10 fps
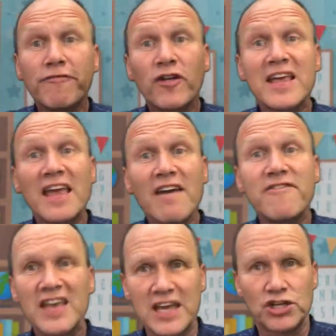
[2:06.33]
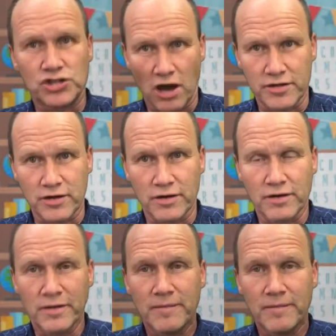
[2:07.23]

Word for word: forgive each other.